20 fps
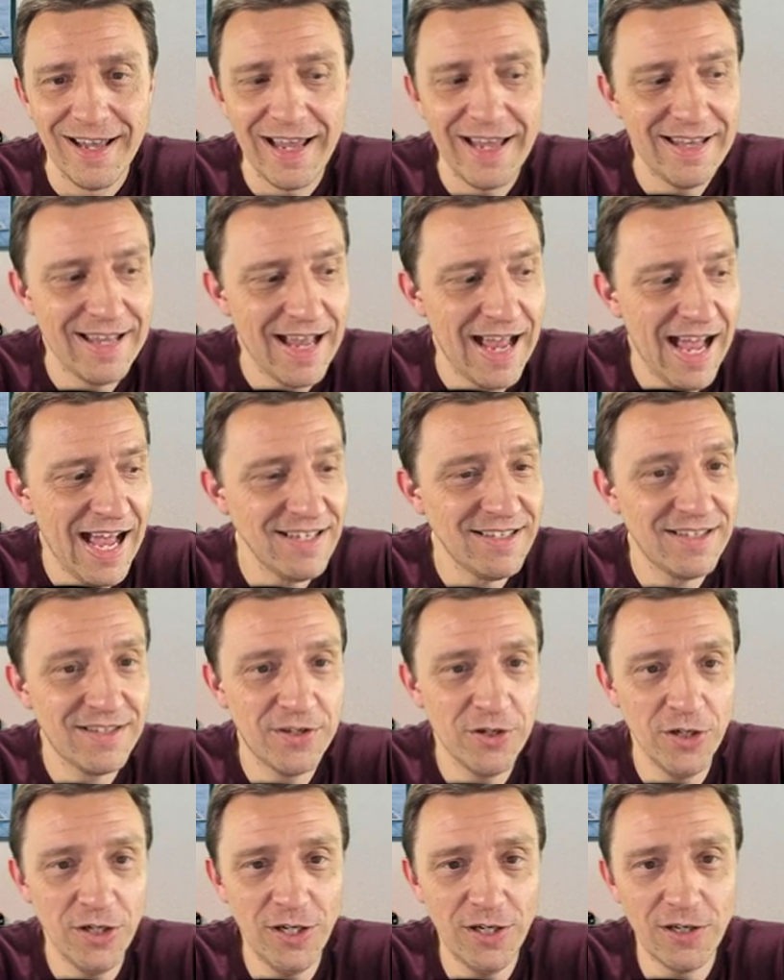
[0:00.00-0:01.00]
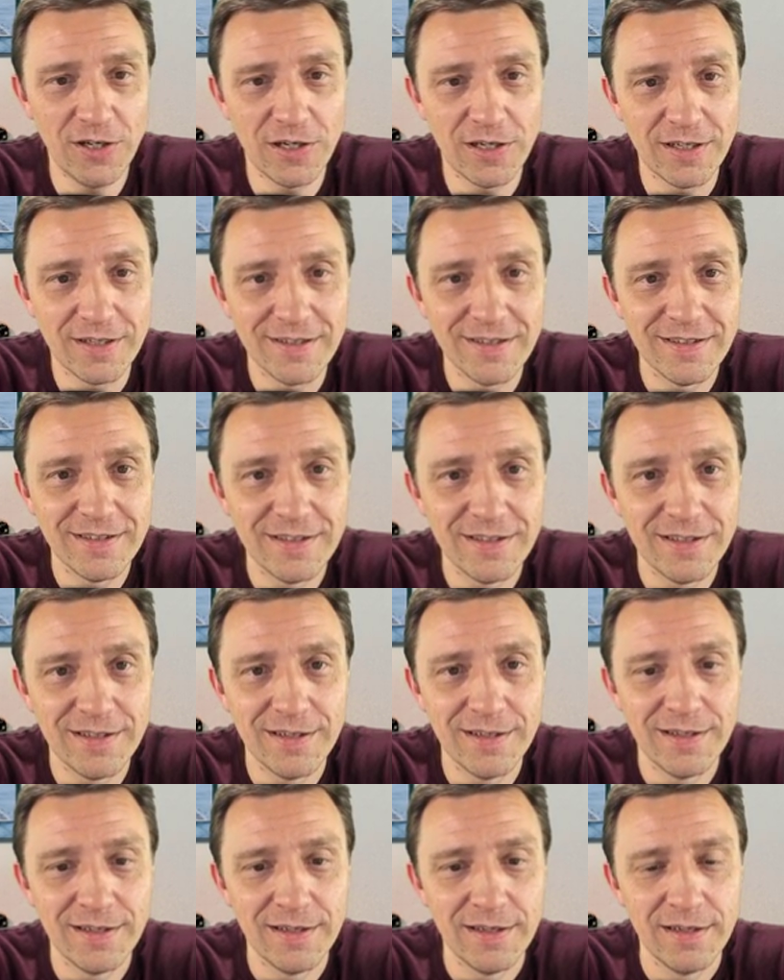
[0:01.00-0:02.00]
It has turned.
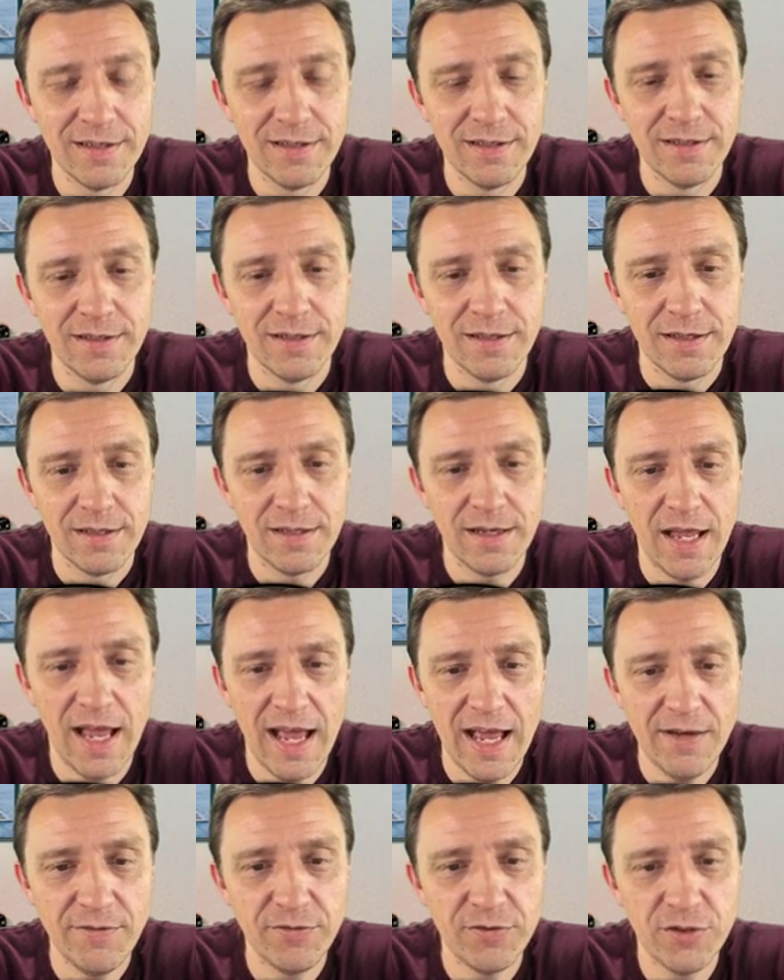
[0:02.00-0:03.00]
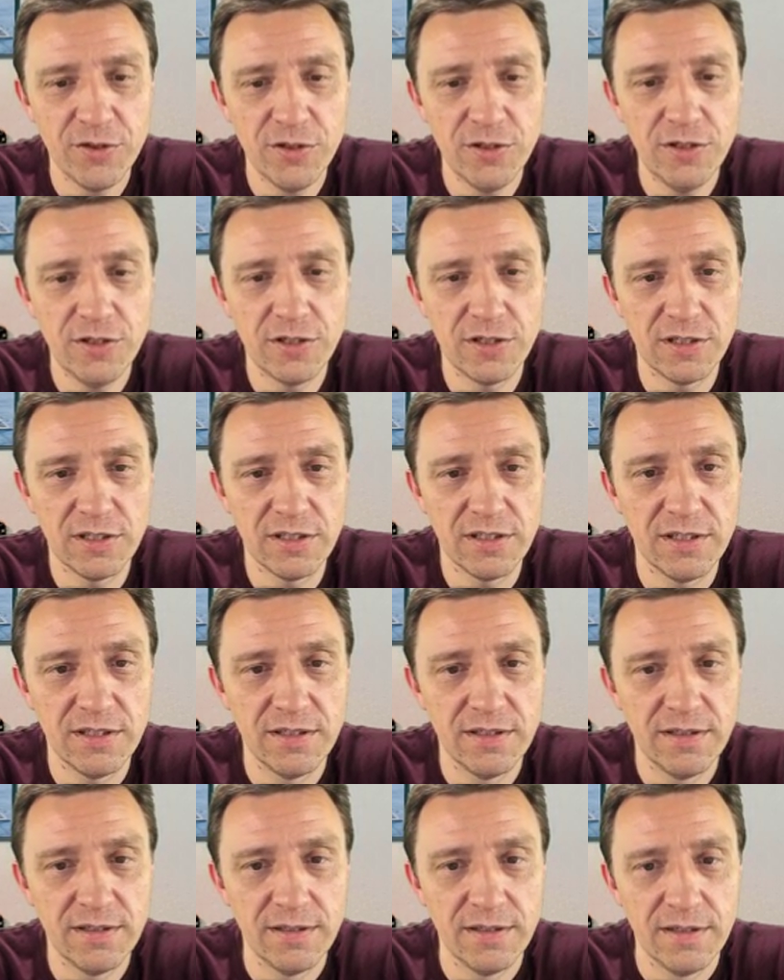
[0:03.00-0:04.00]
They have turned.
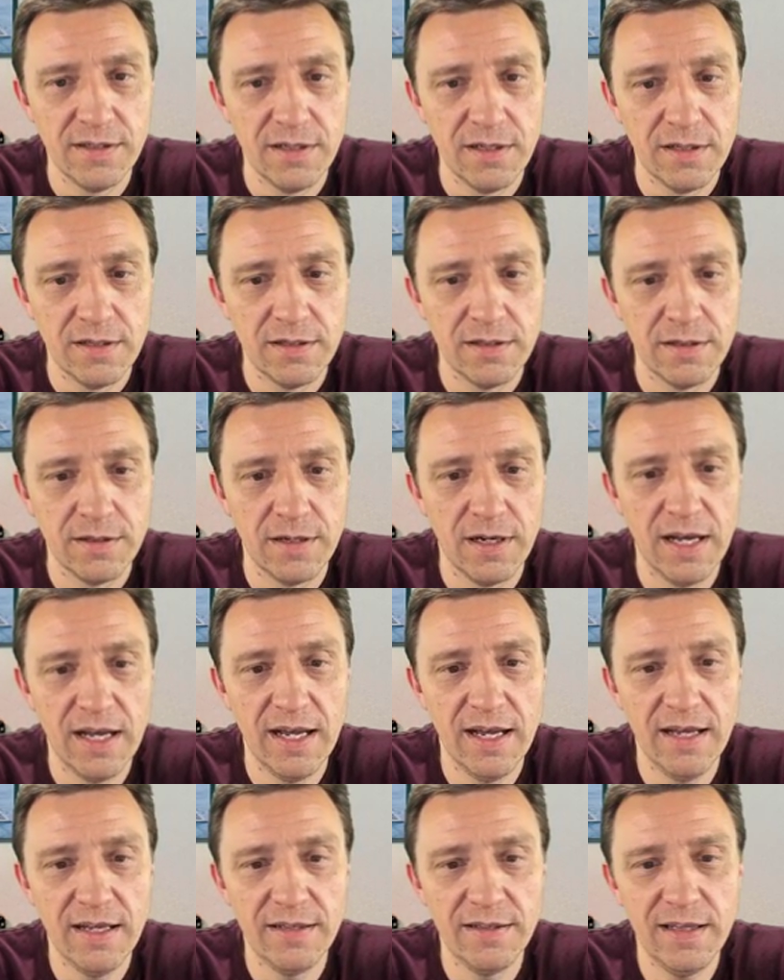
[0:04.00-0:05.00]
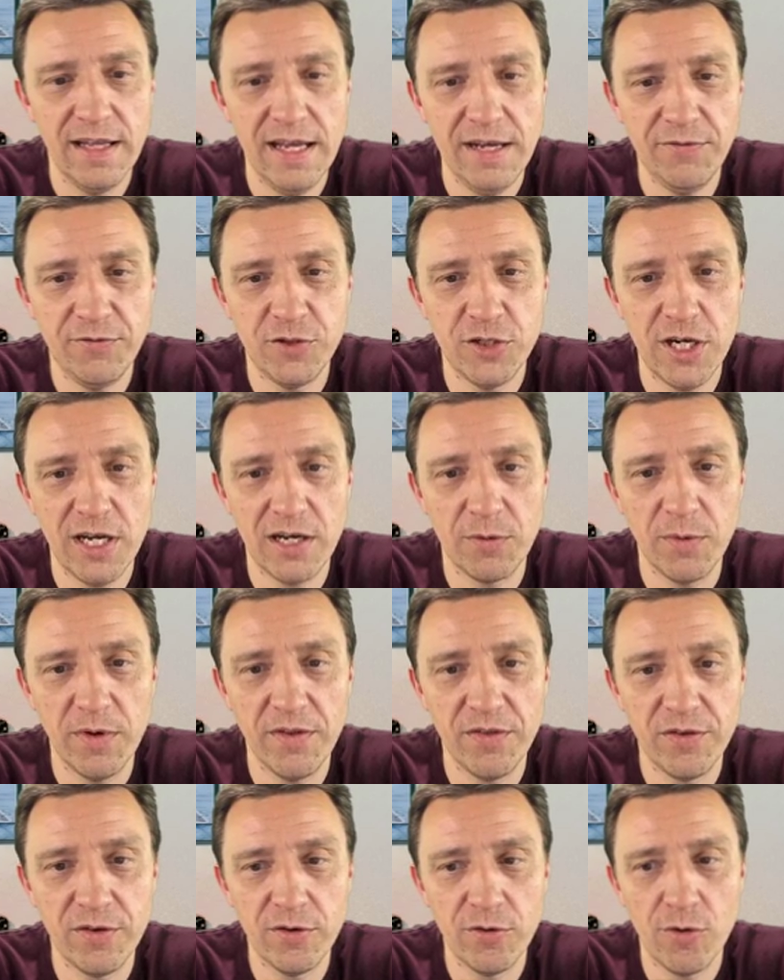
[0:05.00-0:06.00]
And Lev four ek
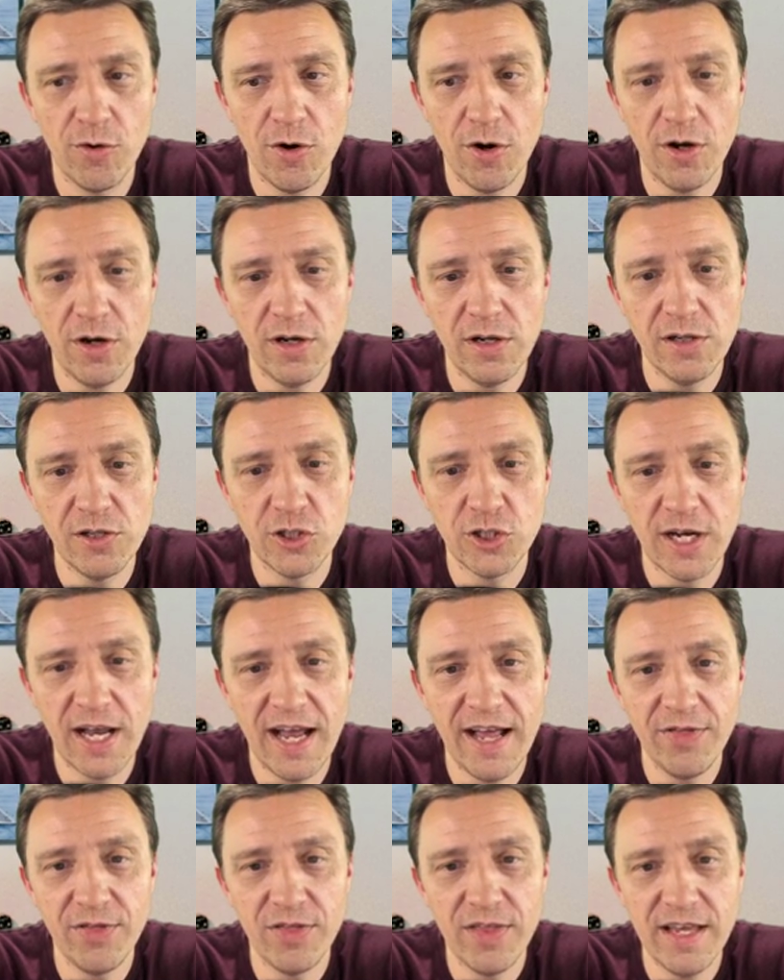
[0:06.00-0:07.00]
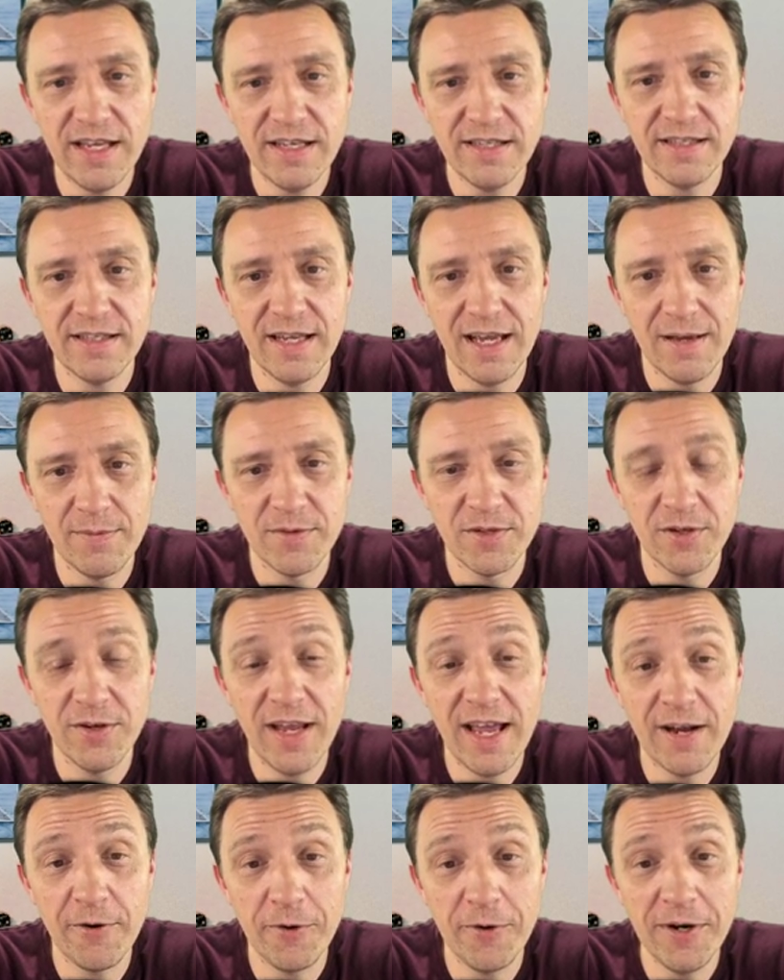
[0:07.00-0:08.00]
with the Royal Giant this time. So
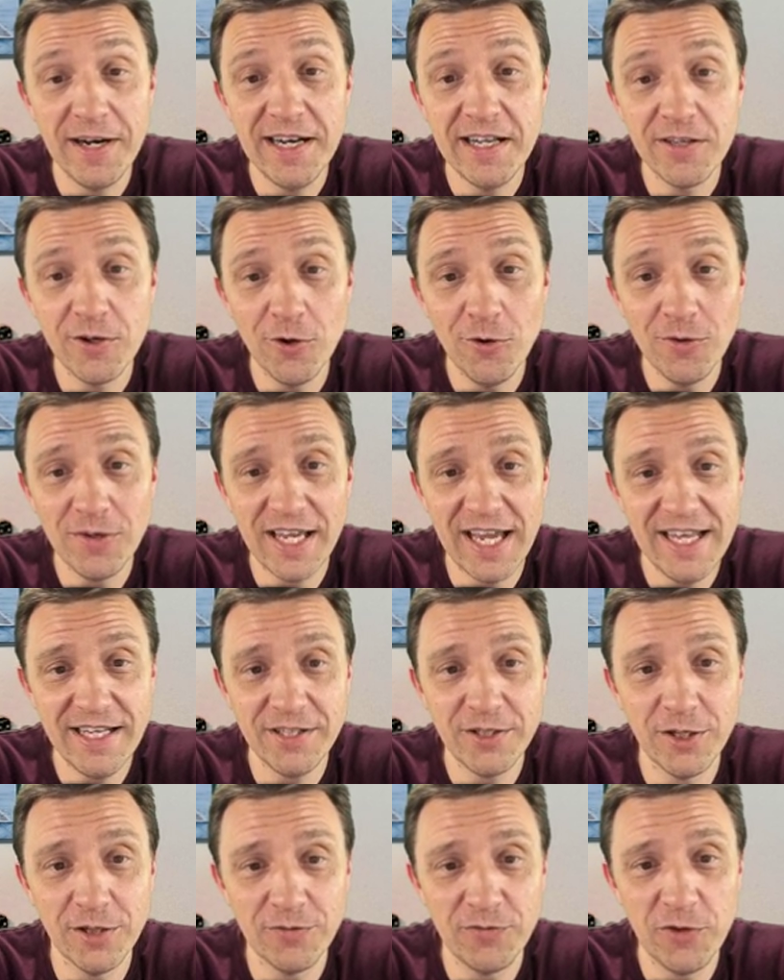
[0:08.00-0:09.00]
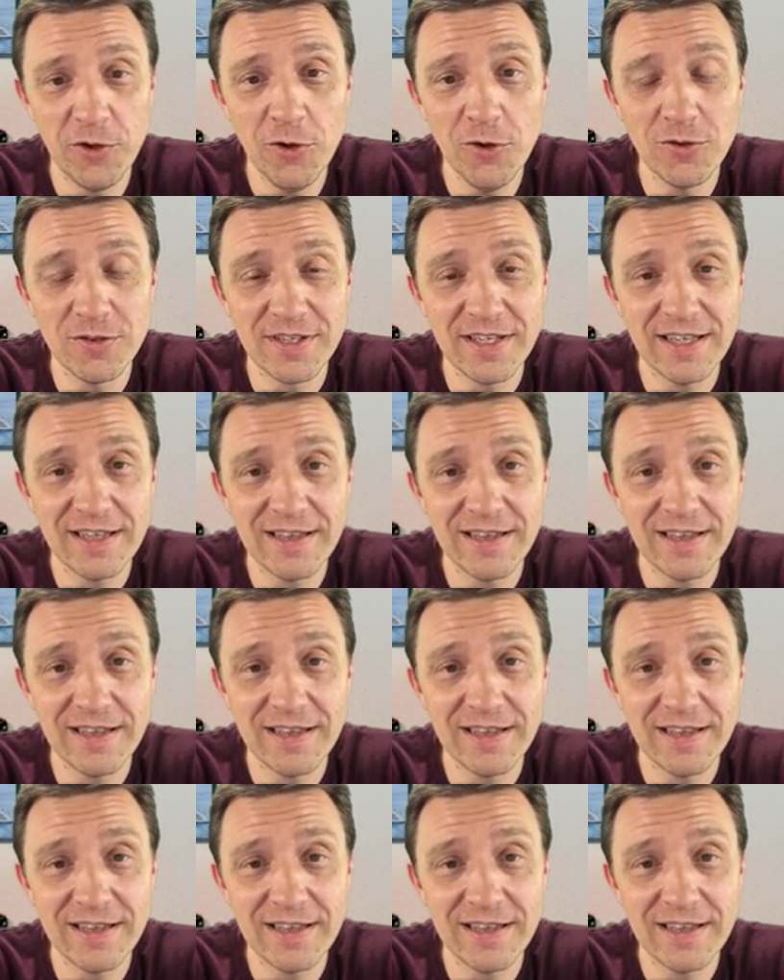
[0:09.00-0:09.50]
yeah, really don't get confused.